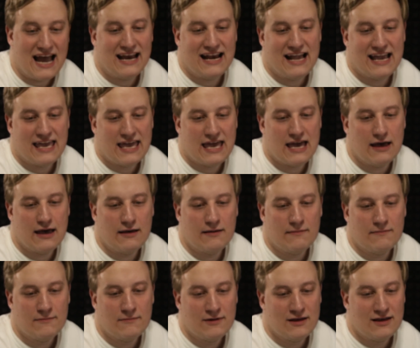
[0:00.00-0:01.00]
a.m.
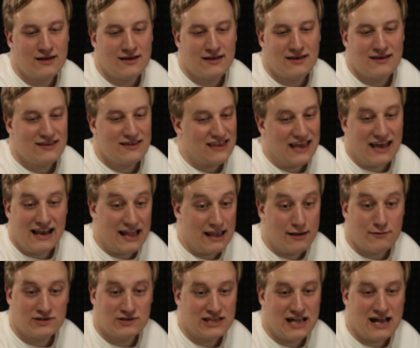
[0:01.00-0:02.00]
that he
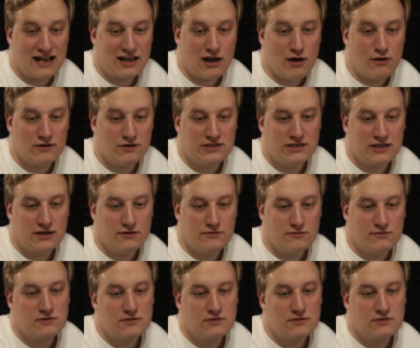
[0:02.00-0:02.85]
was not going to.